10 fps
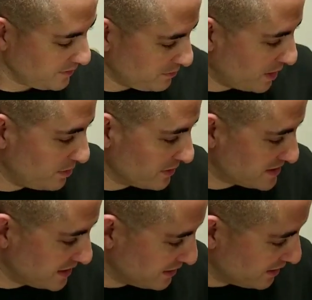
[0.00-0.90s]
Maybe we'll
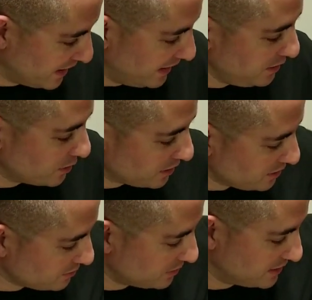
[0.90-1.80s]
see Endor
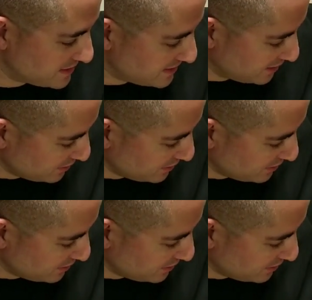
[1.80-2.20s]
with this thing.